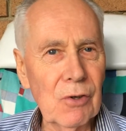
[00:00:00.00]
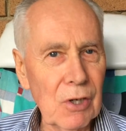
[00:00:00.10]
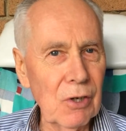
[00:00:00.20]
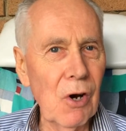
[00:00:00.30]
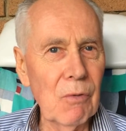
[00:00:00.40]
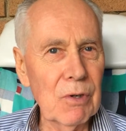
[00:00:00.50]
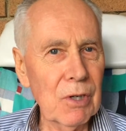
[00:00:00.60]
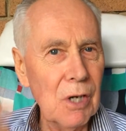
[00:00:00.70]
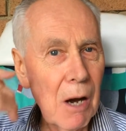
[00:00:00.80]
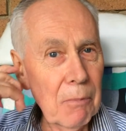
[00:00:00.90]
didn't always
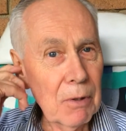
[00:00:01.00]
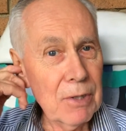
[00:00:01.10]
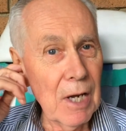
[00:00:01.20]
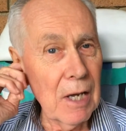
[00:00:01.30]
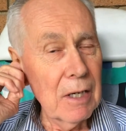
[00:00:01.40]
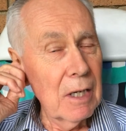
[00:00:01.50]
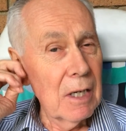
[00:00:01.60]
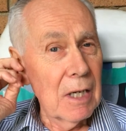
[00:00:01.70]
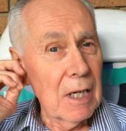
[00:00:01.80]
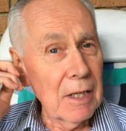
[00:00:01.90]
accomplish that,
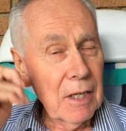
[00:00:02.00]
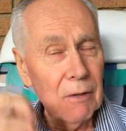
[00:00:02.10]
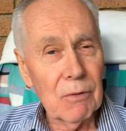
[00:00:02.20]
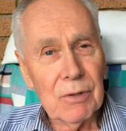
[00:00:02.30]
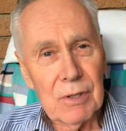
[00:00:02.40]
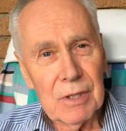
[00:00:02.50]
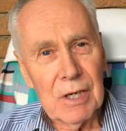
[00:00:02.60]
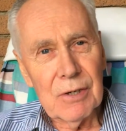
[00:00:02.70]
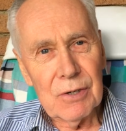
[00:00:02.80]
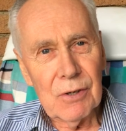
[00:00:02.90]
and that it was
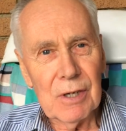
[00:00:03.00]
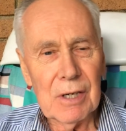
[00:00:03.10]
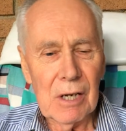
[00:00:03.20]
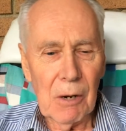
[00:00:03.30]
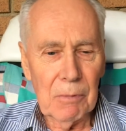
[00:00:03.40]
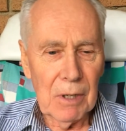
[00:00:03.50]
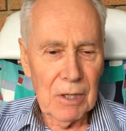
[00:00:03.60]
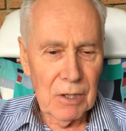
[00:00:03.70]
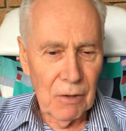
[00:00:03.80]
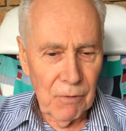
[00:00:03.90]
necessary to help
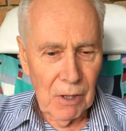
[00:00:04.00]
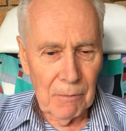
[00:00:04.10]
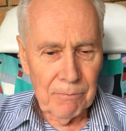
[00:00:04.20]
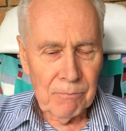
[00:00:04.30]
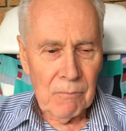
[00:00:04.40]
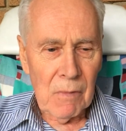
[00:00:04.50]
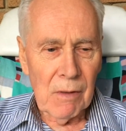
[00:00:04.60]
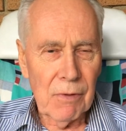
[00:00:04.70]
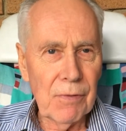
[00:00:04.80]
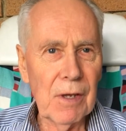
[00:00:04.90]
kids develop
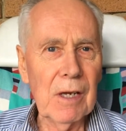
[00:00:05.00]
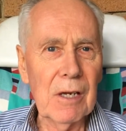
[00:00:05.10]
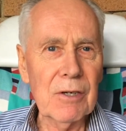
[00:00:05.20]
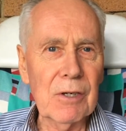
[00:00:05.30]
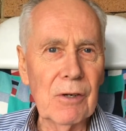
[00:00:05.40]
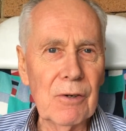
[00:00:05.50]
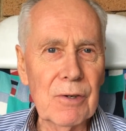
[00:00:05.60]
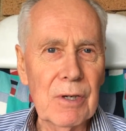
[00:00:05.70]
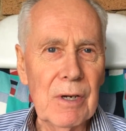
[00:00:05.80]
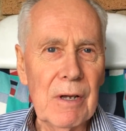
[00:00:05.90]
the thinking
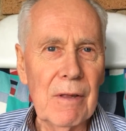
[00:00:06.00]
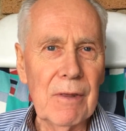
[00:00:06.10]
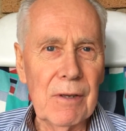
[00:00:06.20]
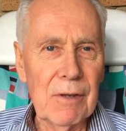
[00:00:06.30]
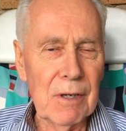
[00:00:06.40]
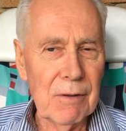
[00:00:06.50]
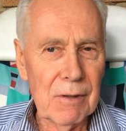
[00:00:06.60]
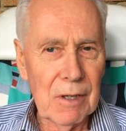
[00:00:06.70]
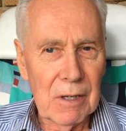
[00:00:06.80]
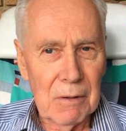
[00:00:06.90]
skills, the
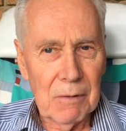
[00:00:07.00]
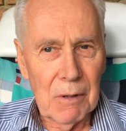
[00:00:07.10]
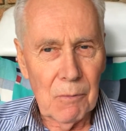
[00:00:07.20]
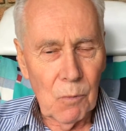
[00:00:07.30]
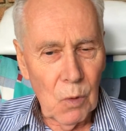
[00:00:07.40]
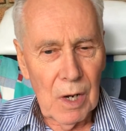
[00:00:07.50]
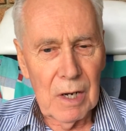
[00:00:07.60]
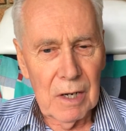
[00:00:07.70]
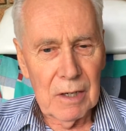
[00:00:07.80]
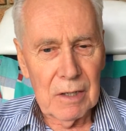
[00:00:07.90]

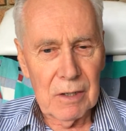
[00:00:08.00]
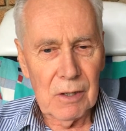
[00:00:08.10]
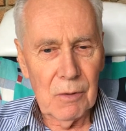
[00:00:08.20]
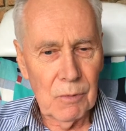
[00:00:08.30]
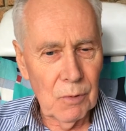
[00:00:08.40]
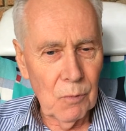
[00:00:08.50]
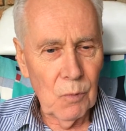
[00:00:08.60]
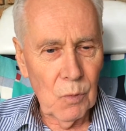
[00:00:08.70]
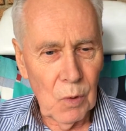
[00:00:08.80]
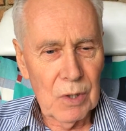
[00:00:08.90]
ways
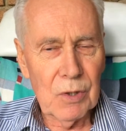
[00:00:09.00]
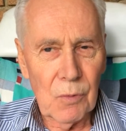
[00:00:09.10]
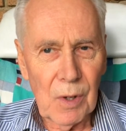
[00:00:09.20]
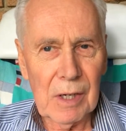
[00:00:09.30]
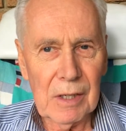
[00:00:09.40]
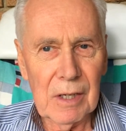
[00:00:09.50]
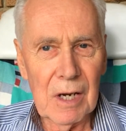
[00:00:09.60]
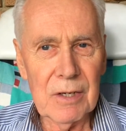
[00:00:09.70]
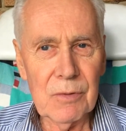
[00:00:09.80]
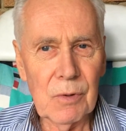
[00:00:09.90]
to
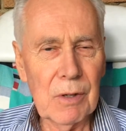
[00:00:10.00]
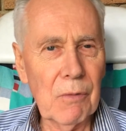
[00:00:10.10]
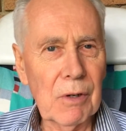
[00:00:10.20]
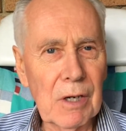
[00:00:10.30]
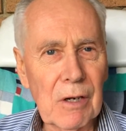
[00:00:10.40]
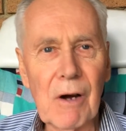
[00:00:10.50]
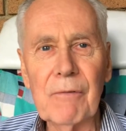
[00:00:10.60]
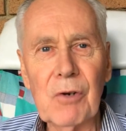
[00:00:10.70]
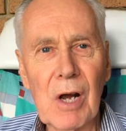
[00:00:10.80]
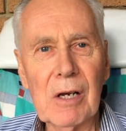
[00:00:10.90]
recognize when they were getting
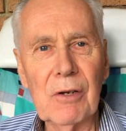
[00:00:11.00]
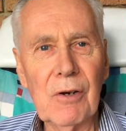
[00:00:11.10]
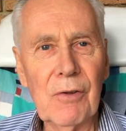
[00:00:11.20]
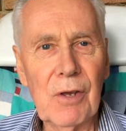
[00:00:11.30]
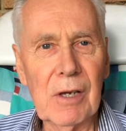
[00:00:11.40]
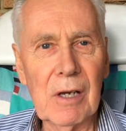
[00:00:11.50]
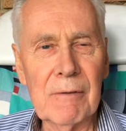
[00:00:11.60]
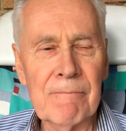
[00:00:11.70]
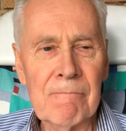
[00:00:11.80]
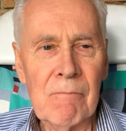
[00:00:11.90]
off track on their
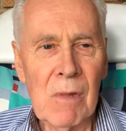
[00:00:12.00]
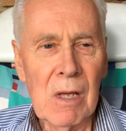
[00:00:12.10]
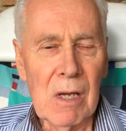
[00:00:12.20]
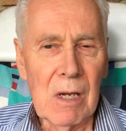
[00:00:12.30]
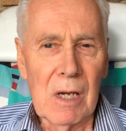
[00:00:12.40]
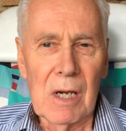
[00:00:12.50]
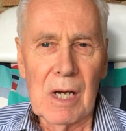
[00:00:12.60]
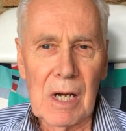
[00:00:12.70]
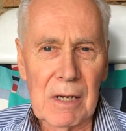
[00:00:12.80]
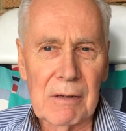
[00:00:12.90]
thinking.
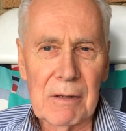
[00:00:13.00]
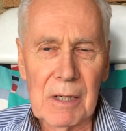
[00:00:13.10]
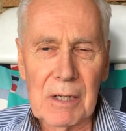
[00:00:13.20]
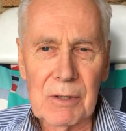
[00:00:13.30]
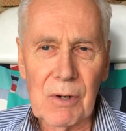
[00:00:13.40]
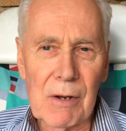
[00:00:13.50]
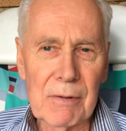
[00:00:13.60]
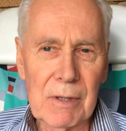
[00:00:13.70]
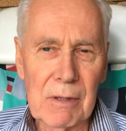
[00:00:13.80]
And so